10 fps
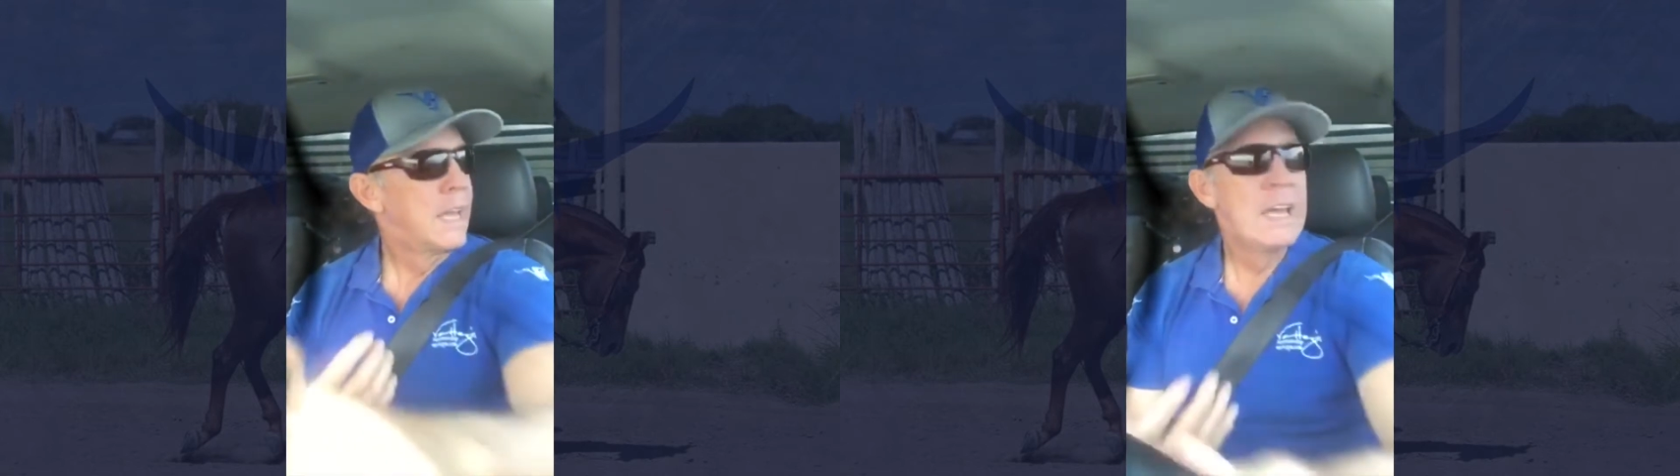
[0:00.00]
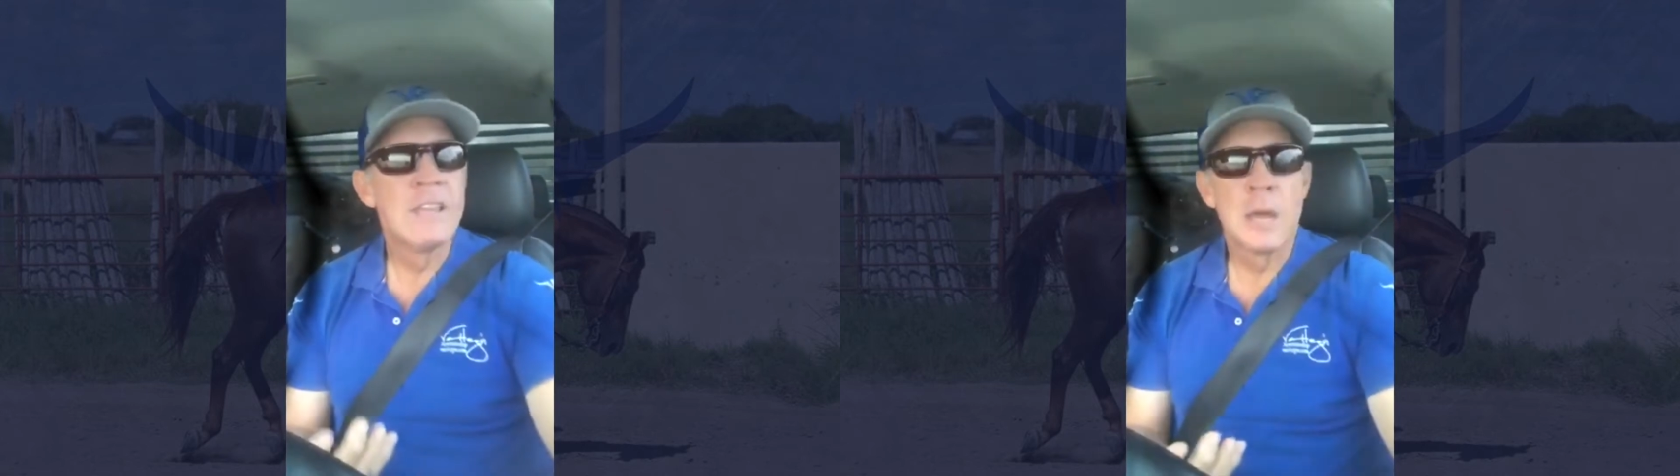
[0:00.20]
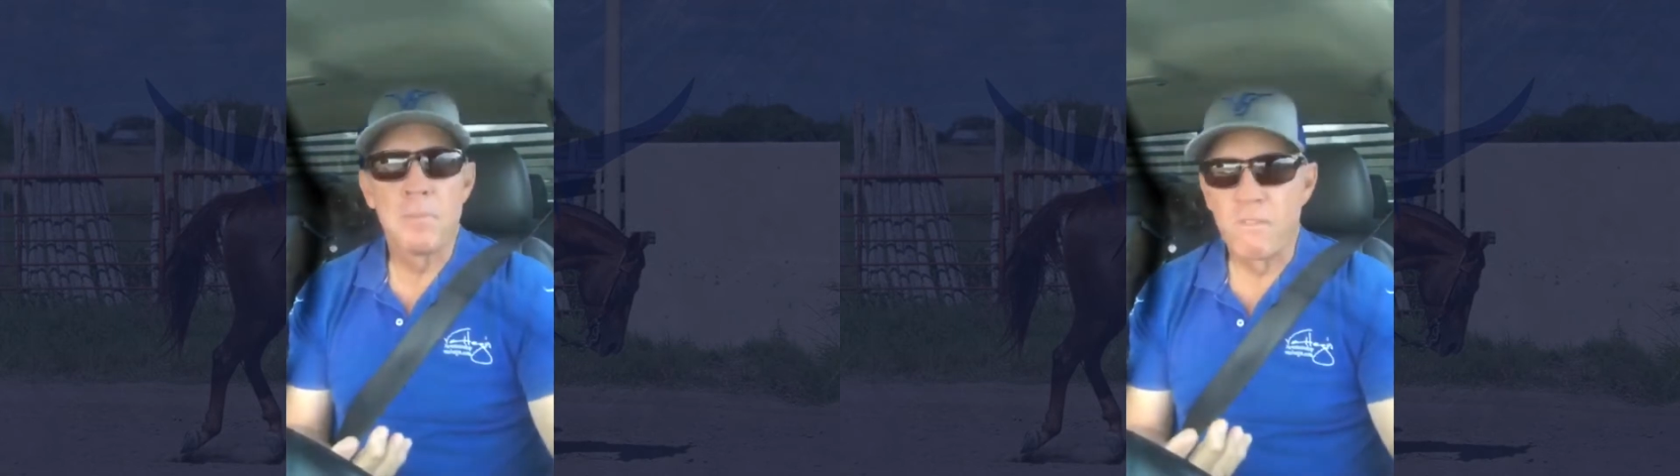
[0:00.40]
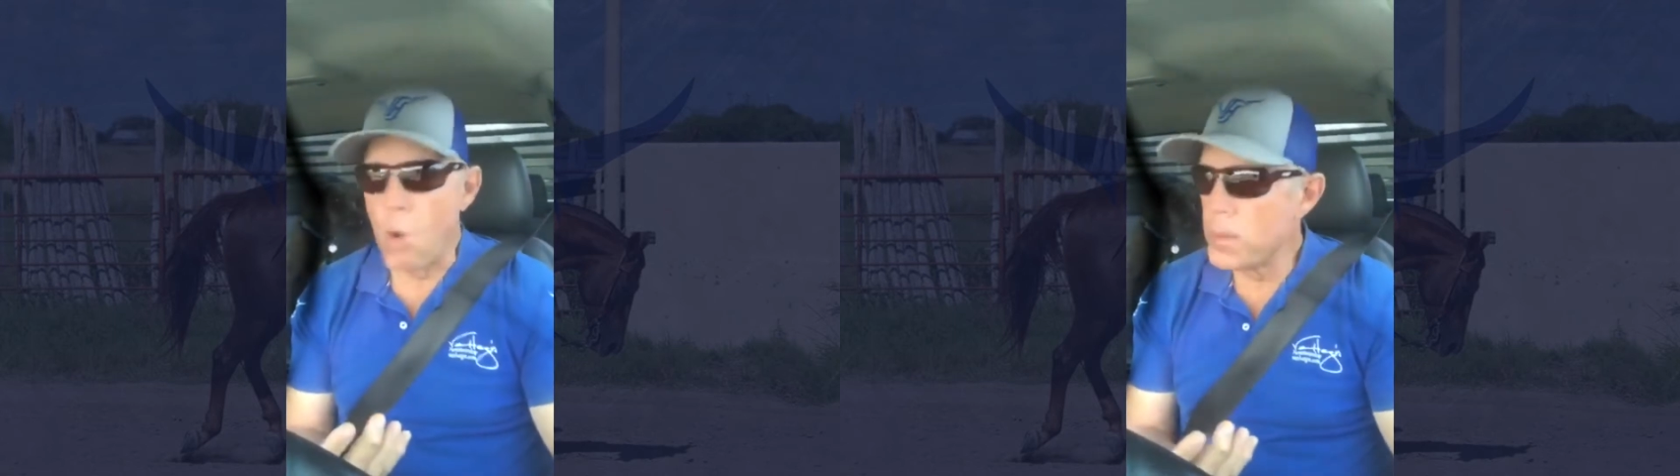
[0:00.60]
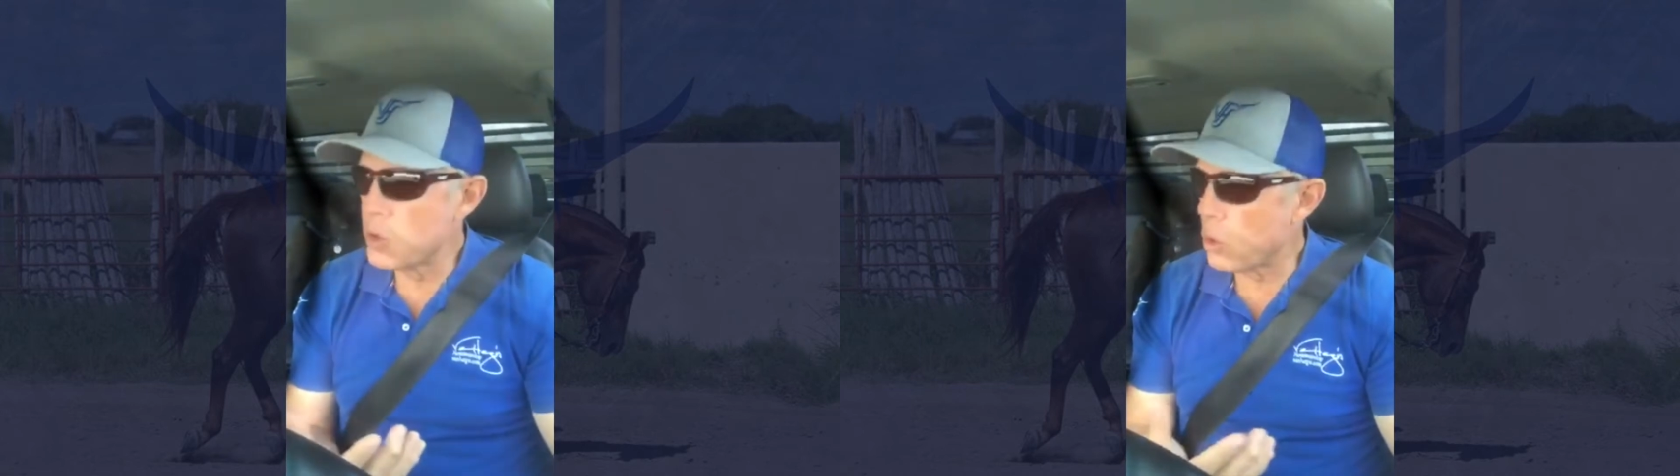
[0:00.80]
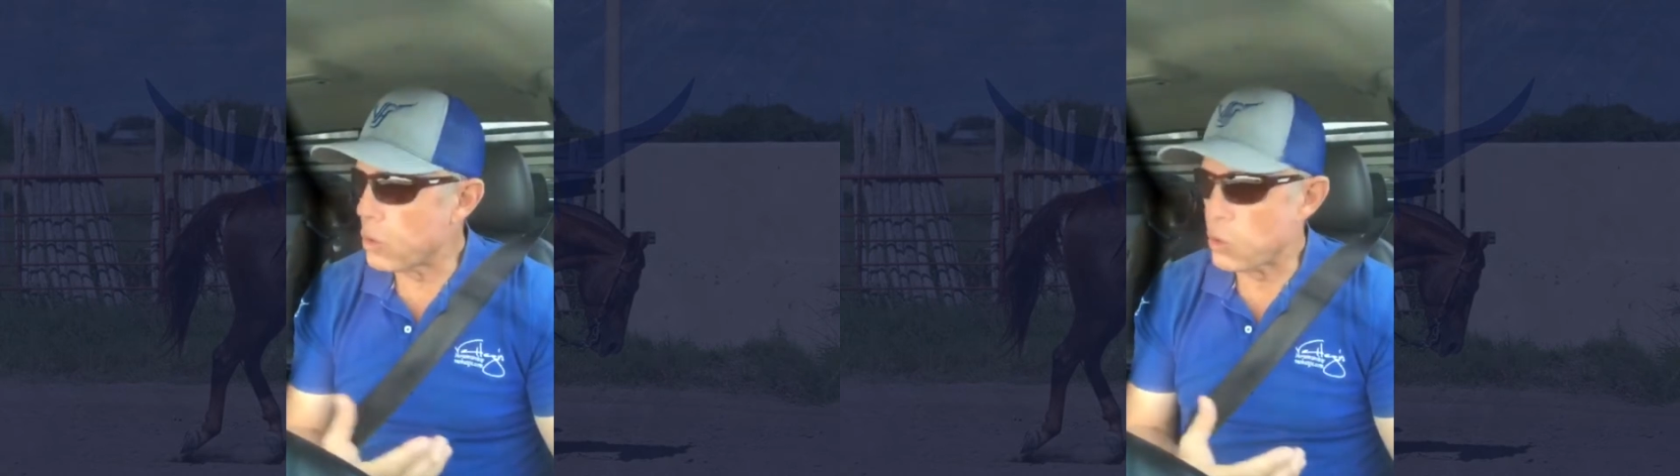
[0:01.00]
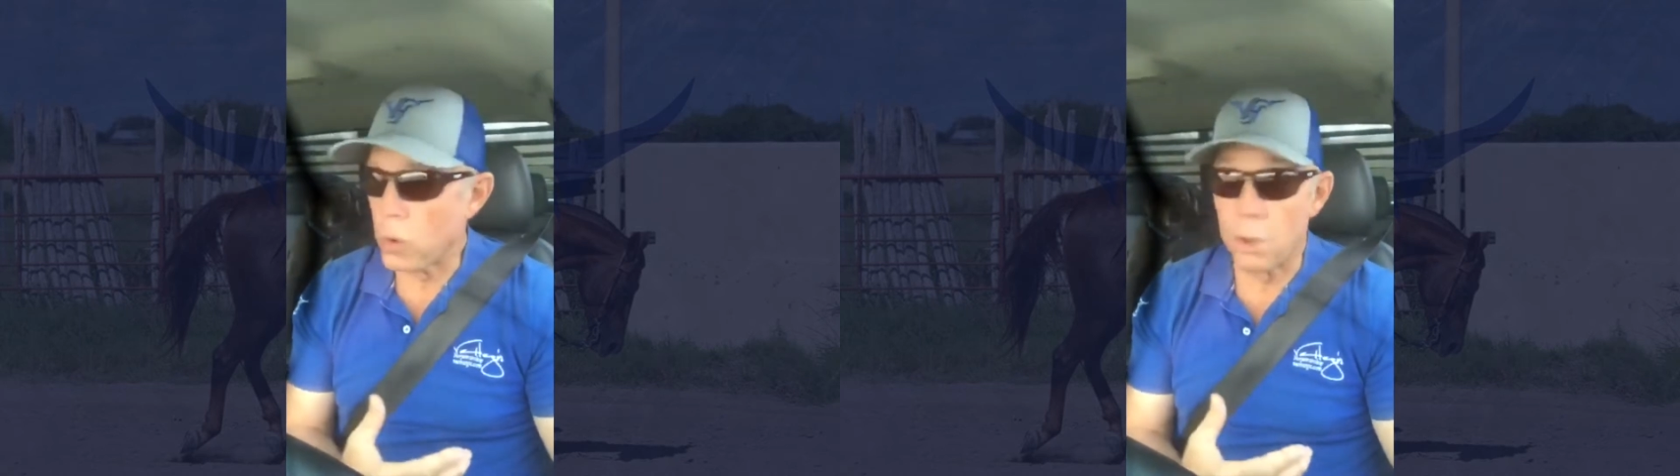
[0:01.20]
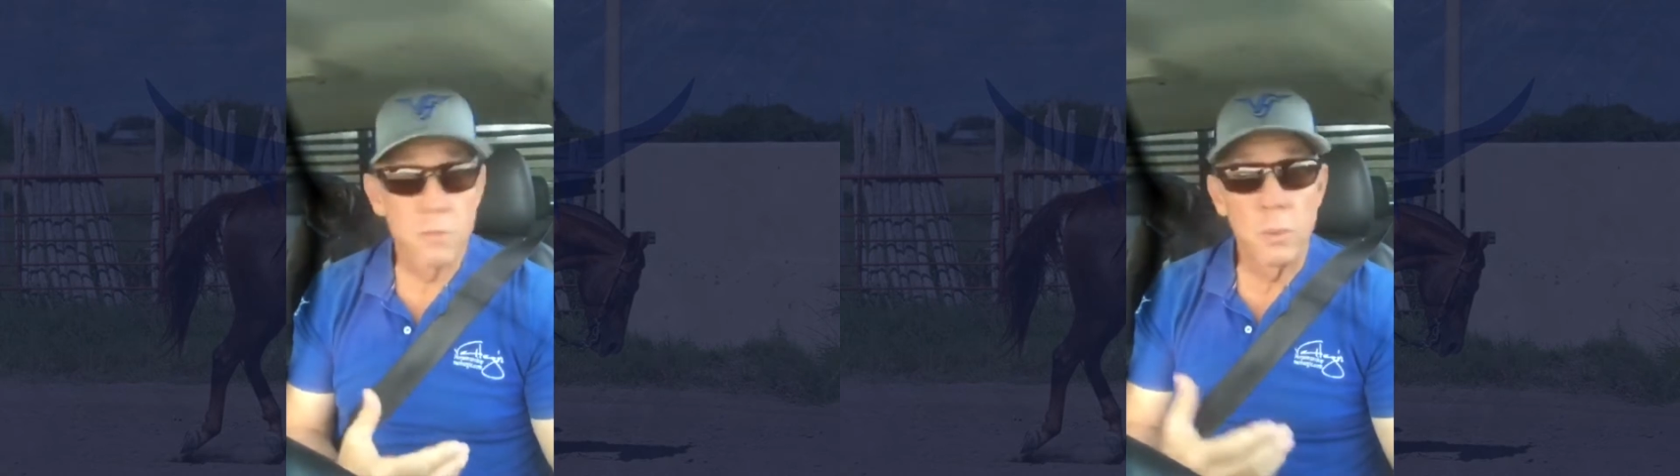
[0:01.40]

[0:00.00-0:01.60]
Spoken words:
in that performance horse world.